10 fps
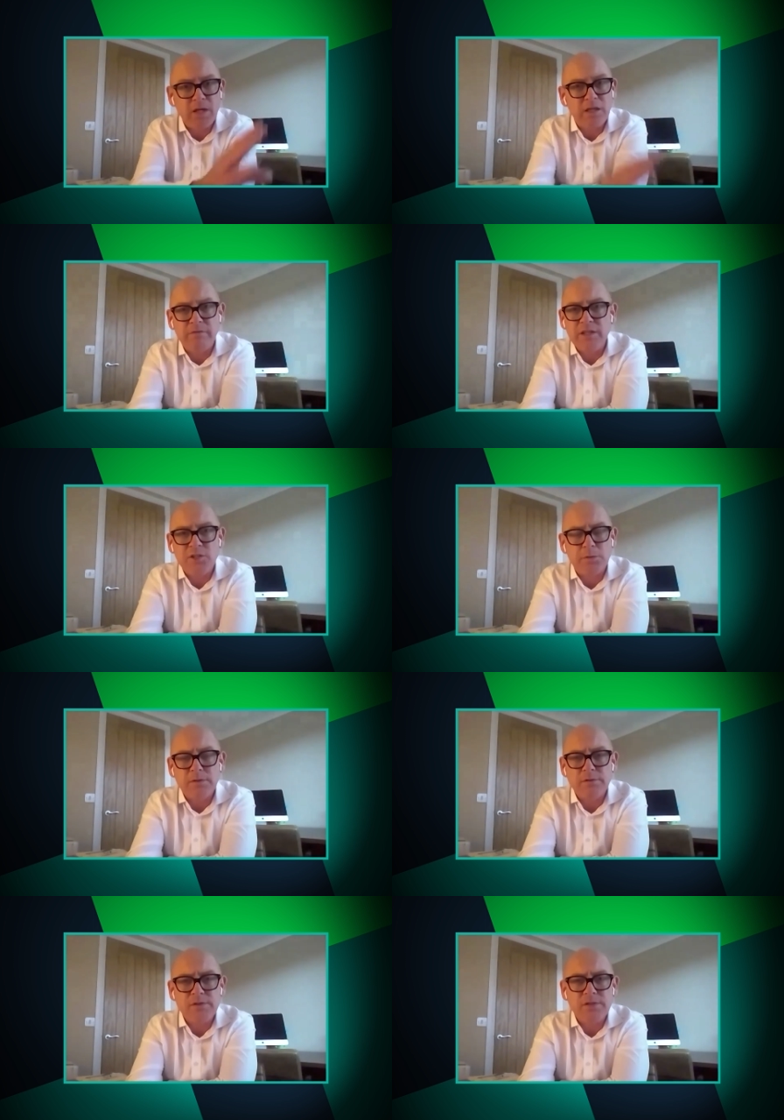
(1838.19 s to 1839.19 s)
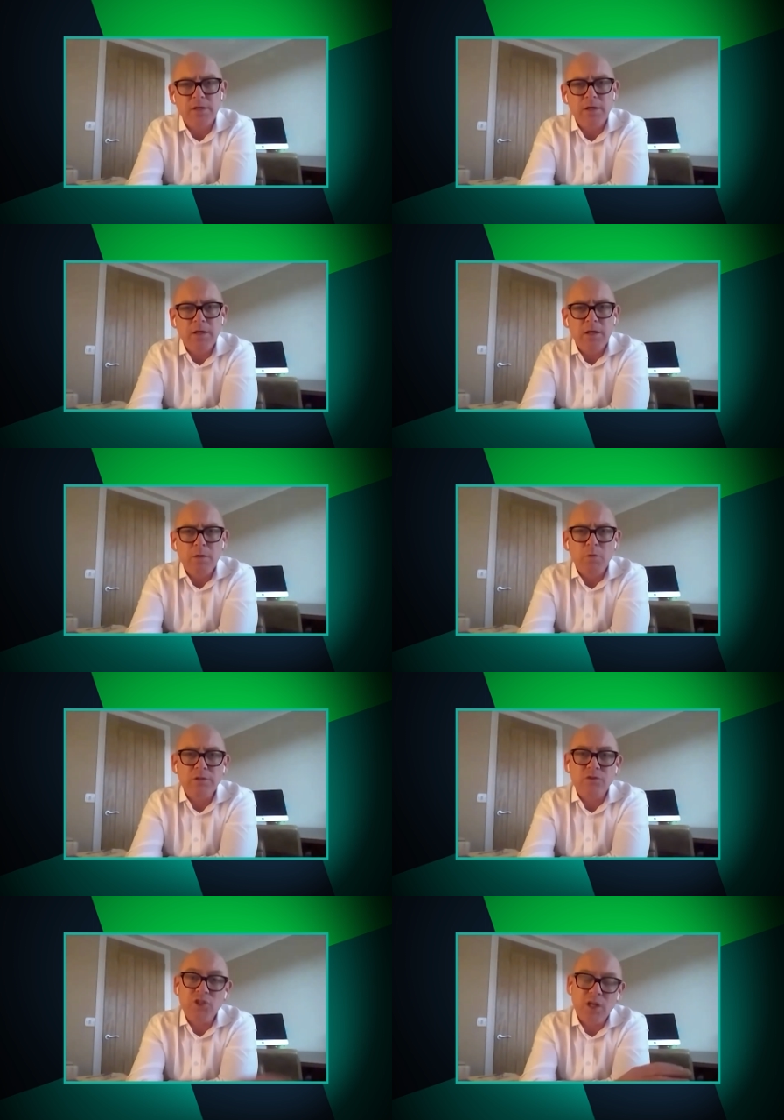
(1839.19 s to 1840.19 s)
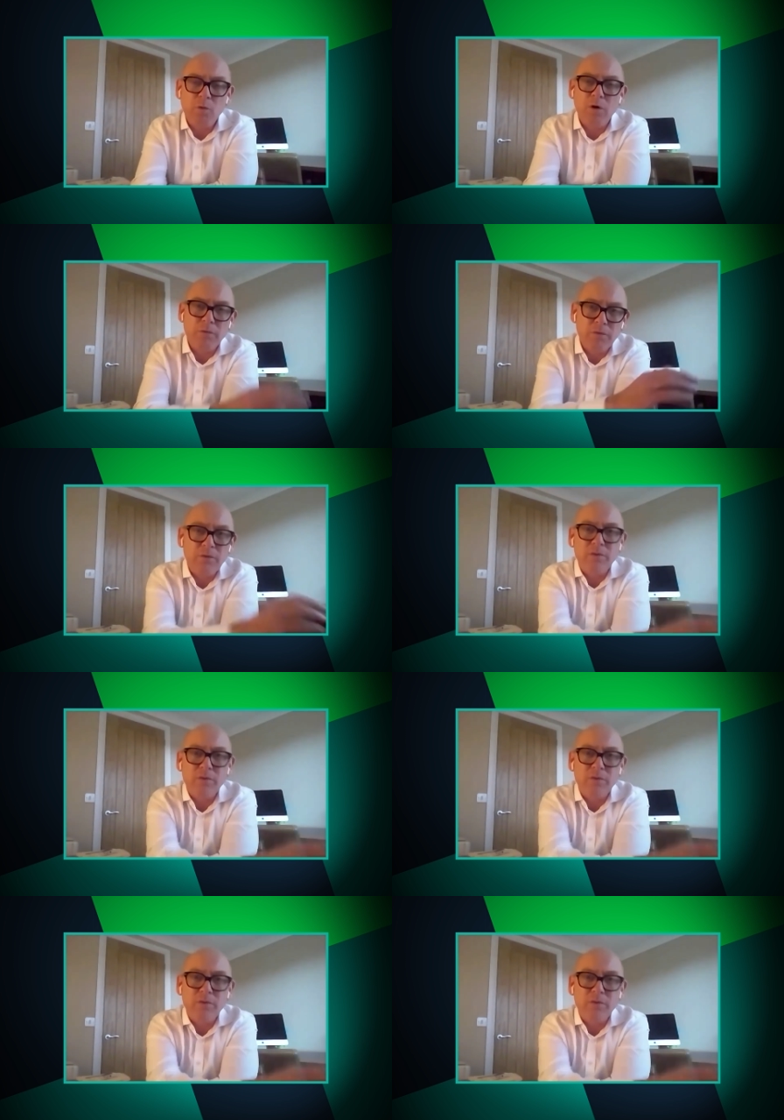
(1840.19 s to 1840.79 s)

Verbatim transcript: individuals, well, do you know what?